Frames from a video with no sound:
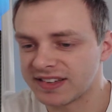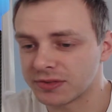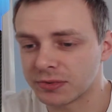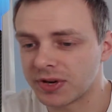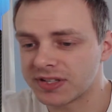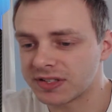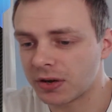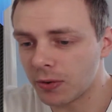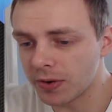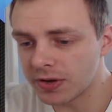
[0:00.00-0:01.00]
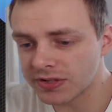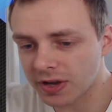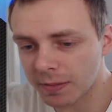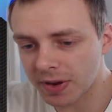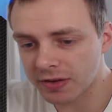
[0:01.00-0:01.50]
as always. The corners,
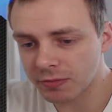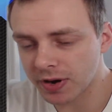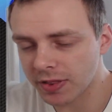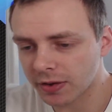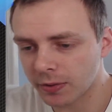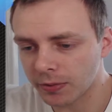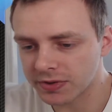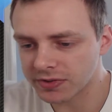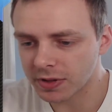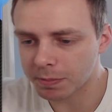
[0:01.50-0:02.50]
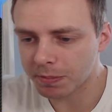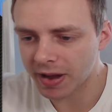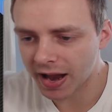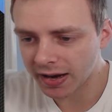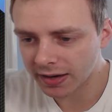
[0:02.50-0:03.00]
I believe one of the corners on the
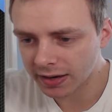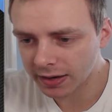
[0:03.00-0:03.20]
back,